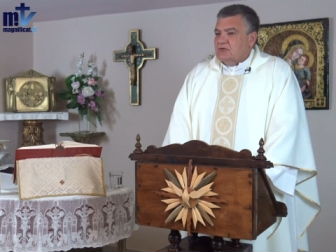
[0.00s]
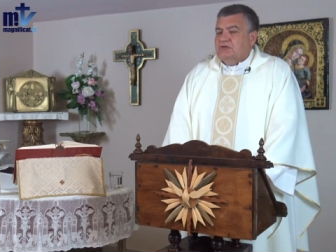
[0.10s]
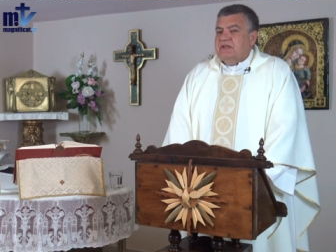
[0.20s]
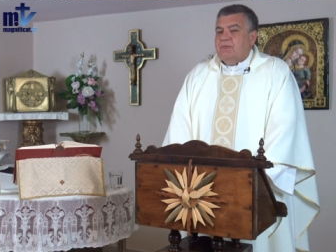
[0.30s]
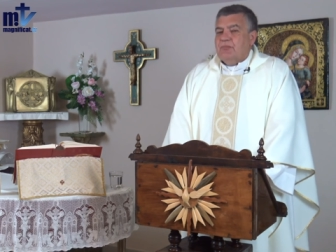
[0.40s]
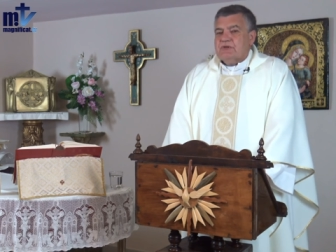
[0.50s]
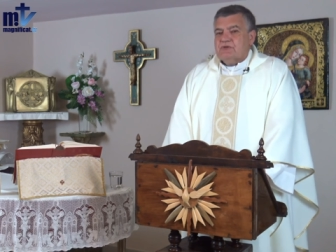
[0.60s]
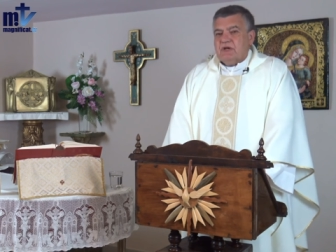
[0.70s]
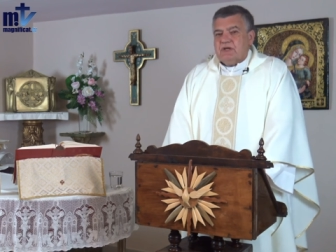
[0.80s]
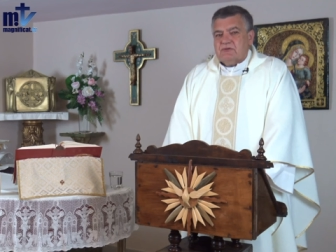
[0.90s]
Where
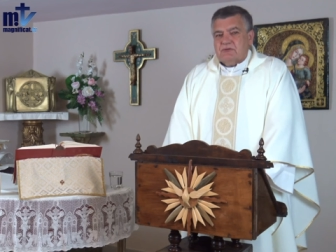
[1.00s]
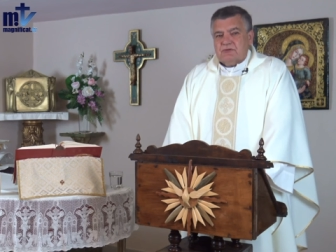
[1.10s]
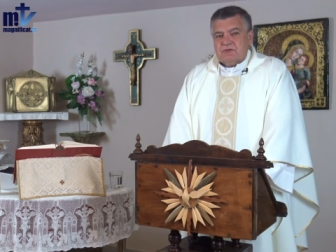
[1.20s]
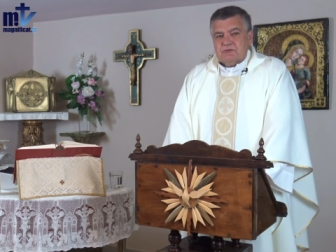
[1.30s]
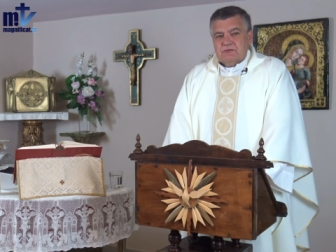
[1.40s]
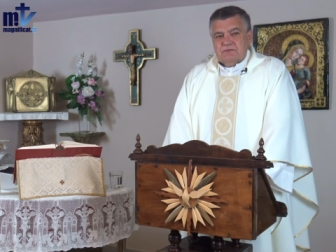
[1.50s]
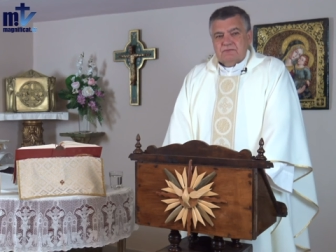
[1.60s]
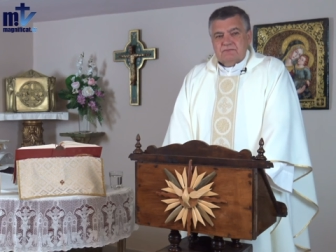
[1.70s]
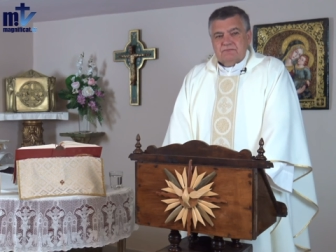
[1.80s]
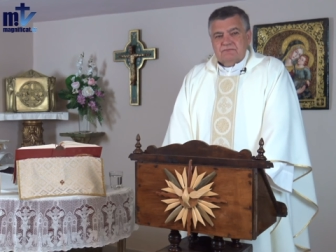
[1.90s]
have they placed
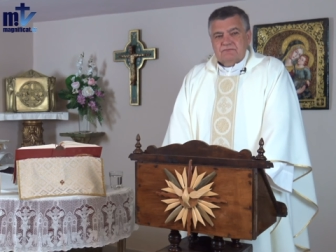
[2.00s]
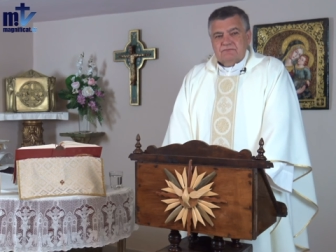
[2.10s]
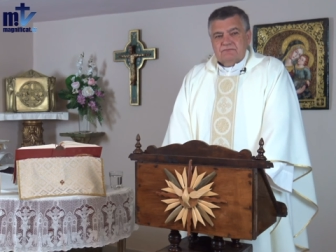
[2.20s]
Jesus?